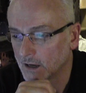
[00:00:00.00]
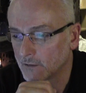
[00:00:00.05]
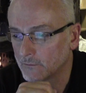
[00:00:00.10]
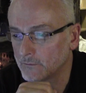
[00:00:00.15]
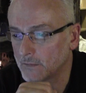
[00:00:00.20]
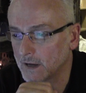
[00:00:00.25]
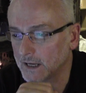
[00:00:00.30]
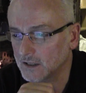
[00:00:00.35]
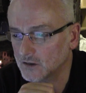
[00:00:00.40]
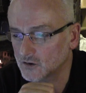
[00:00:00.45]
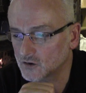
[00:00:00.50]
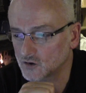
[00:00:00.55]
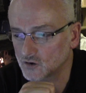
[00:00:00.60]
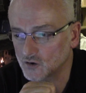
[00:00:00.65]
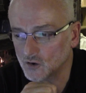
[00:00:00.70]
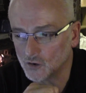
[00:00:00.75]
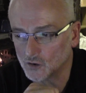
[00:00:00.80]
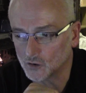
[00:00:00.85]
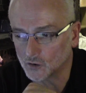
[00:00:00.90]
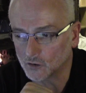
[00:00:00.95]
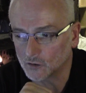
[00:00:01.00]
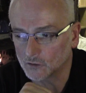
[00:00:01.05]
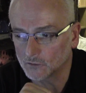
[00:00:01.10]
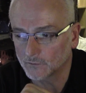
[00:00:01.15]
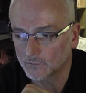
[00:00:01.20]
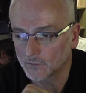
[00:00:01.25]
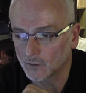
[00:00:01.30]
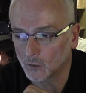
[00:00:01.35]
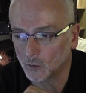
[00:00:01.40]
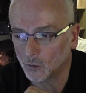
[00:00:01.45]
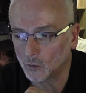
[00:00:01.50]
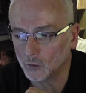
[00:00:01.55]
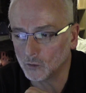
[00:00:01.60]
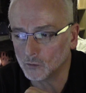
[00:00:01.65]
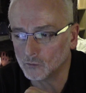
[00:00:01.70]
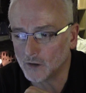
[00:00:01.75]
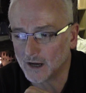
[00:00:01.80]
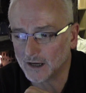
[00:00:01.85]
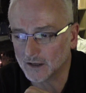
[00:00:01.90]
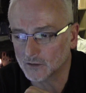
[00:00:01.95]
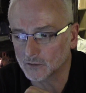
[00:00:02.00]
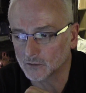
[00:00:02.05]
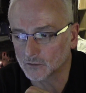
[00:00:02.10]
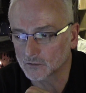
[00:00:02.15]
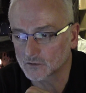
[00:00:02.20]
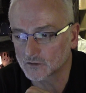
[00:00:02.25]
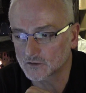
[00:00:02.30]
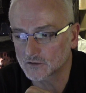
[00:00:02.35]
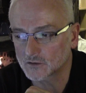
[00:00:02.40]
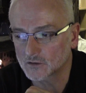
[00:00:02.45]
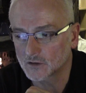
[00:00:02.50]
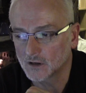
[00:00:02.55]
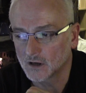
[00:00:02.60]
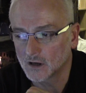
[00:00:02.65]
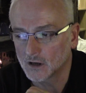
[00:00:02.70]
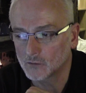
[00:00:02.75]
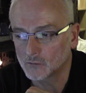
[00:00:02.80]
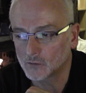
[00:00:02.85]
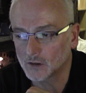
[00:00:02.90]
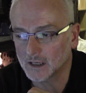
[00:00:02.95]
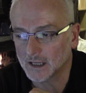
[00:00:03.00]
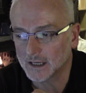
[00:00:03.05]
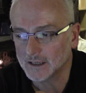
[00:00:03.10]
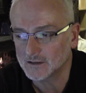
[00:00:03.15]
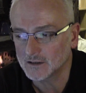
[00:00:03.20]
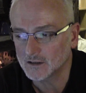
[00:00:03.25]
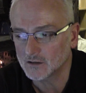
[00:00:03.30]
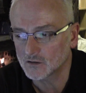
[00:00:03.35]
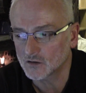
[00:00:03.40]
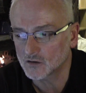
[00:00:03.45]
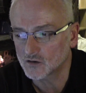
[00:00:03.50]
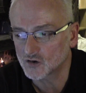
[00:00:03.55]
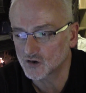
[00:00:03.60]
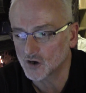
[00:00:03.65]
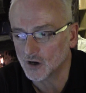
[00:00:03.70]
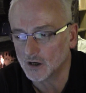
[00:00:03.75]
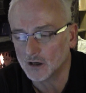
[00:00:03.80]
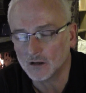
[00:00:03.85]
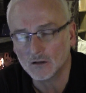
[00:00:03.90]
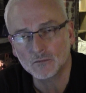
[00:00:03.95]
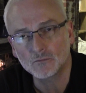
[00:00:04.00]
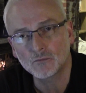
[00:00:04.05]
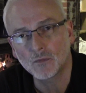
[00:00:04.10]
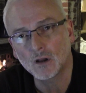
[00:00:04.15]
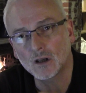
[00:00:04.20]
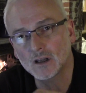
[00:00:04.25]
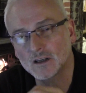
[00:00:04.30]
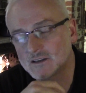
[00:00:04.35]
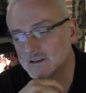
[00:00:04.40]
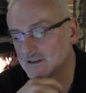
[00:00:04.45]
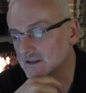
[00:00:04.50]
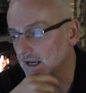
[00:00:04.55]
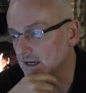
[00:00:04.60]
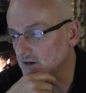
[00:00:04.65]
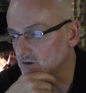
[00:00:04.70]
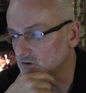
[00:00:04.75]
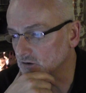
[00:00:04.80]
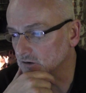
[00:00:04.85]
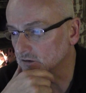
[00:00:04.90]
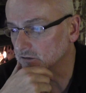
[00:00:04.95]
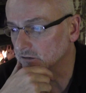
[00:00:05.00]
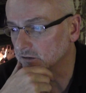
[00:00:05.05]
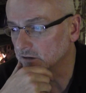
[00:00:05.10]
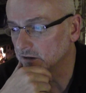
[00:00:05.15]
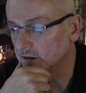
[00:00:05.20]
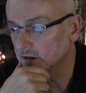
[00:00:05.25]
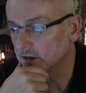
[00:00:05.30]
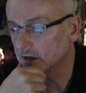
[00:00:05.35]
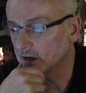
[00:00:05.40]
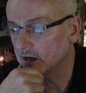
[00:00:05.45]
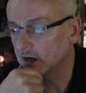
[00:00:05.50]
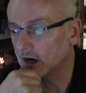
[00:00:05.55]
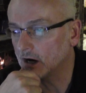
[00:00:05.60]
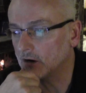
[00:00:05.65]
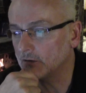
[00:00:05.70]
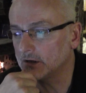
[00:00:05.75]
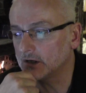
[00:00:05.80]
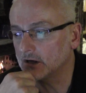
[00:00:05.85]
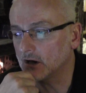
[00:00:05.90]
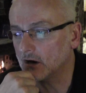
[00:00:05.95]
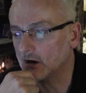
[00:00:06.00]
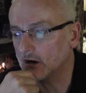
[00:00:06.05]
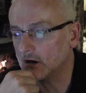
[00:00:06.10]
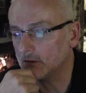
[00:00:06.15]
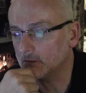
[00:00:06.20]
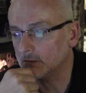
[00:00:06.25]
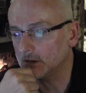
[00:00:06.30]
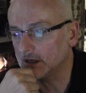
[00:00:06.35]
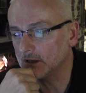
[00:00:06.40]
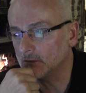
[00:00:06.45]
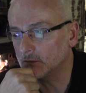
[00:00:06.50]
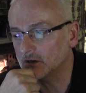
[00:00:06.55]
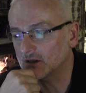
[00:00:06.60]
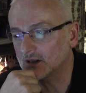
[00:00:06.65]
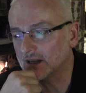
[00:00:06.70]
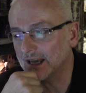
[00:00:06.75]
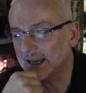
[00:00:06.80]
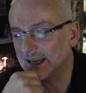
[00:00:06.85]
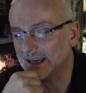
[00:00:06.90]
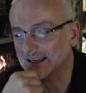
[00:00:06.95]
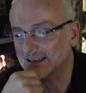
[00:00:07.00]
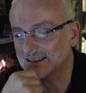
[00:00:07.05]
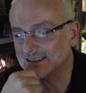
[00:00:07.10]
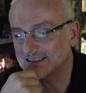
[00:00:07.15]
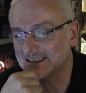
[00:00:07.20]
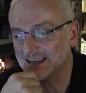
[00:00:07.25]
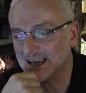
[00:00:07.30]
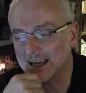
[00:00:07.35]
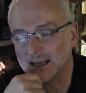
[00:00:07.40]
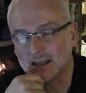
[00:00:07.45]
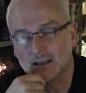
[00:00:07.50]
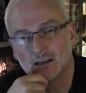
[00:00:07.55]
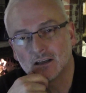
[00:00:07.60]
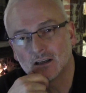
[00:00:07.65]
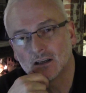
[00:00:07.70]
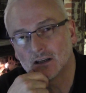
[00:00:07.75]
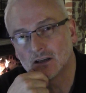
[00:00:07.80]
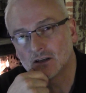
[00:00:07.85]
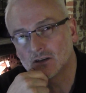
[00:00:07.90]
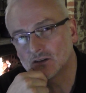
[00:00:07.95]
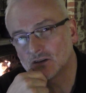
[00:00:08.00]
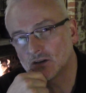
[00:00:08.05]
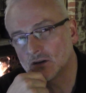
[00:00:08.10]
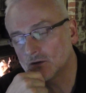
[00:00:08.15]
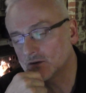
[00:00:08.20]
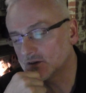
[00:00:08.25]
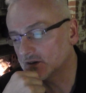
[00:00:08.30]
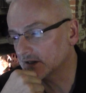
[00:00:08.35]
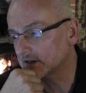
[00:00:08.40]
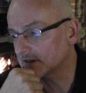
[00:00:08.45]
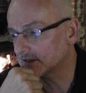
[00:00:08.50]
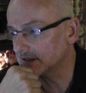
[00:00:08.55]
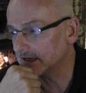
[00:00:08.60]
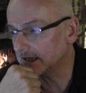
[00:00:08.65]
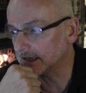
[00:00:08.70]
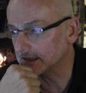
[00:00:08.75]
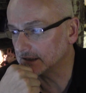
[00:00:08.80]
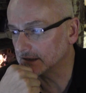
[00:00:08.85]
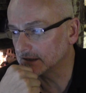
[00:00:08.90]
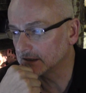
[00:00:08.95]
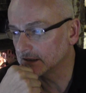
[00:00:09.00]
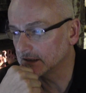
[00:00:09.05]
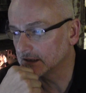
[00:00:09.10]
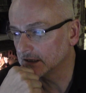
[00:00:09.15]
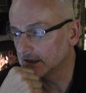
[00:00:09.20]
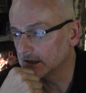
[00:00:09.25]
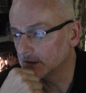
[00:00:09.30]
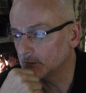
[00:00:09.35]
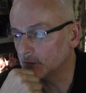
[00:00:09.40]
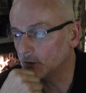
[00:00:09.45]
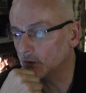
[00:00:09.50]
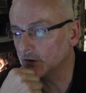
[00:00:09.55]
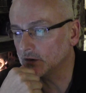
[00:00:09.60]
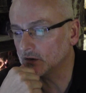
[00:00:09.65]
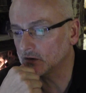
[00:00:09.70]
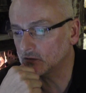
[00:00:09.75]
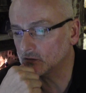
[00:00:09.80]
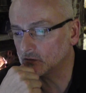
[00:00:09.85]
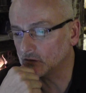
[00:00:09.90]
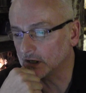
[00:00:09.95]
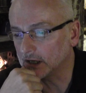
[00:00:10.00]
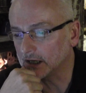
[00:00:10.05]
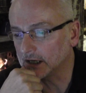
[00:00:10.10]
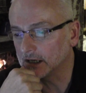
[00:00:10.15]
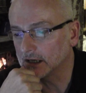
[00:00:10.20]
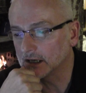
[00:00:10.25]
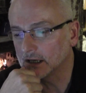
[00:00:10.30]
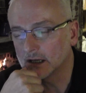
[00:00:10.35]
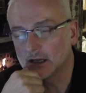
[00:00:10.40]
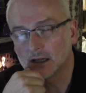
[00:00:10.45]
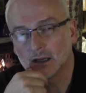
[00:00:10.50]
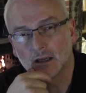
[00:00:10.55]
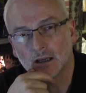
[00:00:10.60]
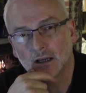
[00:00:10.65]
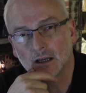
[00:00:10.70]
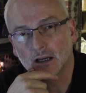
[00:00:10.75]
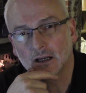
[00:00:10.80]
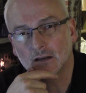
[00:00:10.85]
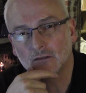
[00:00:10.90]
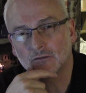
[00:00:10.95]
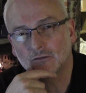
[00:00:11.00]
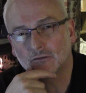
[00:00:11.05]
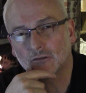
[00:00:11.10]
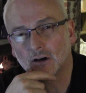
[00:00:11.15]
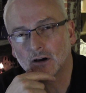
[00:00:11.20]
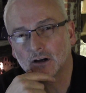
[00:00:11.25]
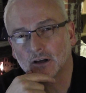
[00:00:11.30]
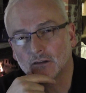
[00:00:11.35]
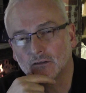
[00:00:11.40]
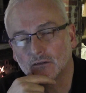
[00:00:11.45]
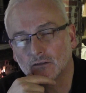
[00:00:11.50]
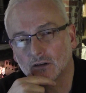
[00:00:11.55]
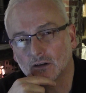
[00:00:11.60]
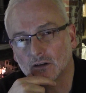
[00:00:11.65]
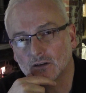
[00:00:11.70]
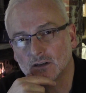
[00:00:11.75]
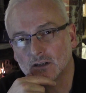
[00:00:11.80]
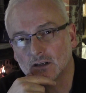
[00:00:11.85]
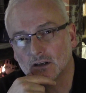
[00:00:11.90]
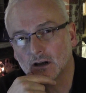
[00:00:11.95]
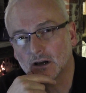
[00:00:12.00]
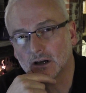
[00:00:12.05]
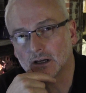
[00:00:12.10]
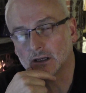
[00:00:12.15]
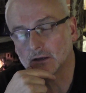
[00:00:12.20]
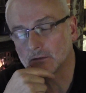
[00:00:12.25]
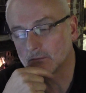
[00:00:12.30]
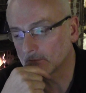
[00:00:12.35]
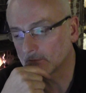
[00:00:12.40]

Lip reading: Make sure all records relating to child molestation are in harmony with KS 10 216.3 and 539.